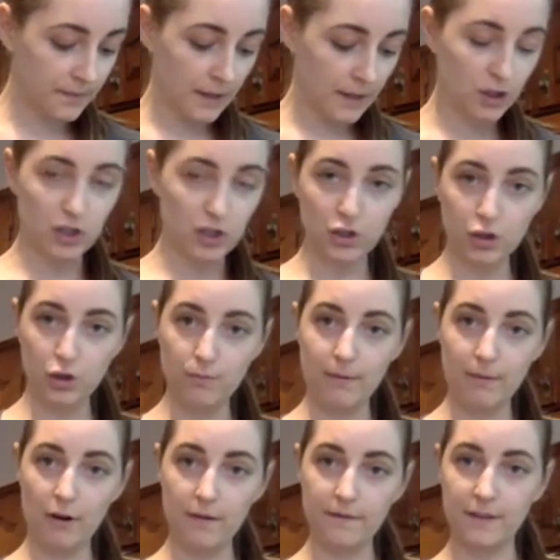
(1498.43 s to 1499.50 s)
just scoop
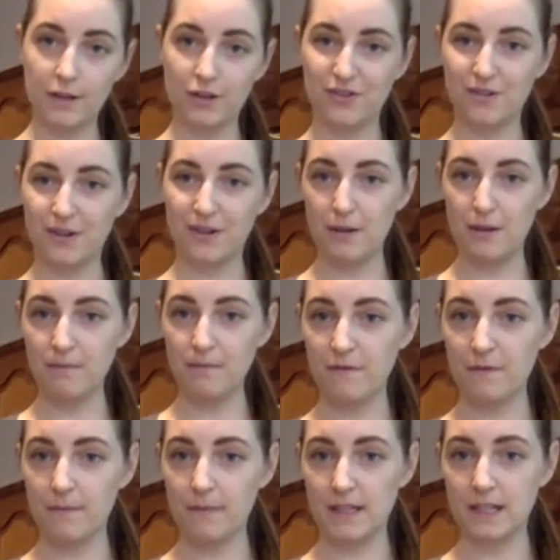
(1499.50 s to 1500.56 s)
off the cream
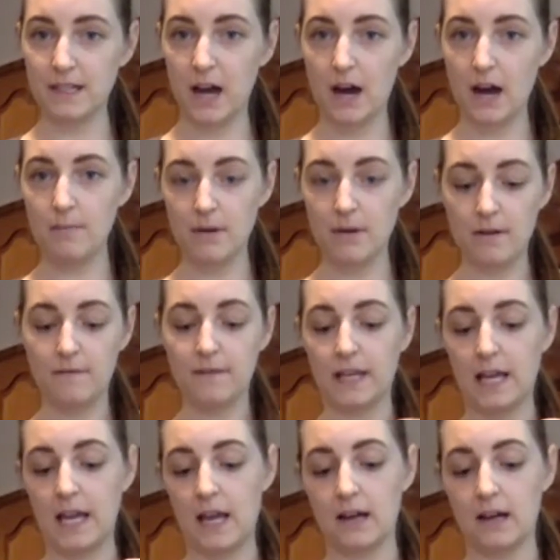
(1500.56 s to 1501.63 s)
the top of the
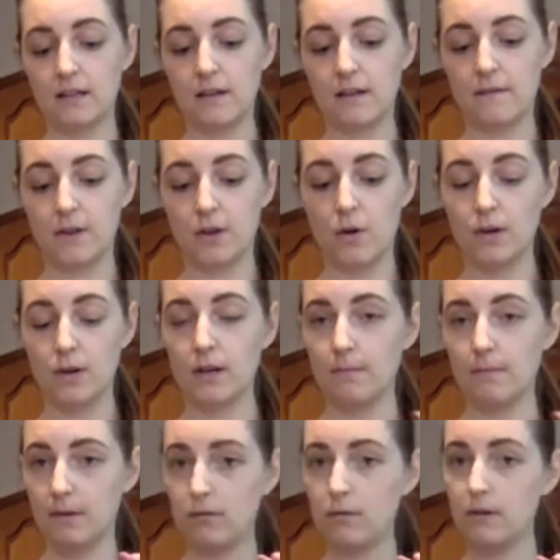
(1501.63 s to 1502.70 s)
can of the coconut
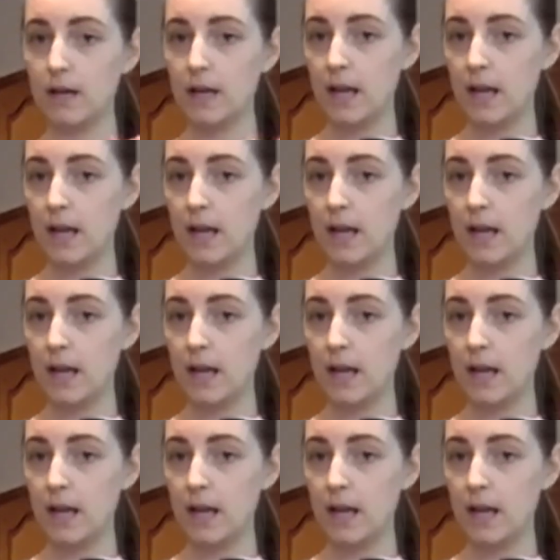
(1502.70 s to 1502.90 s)
milk.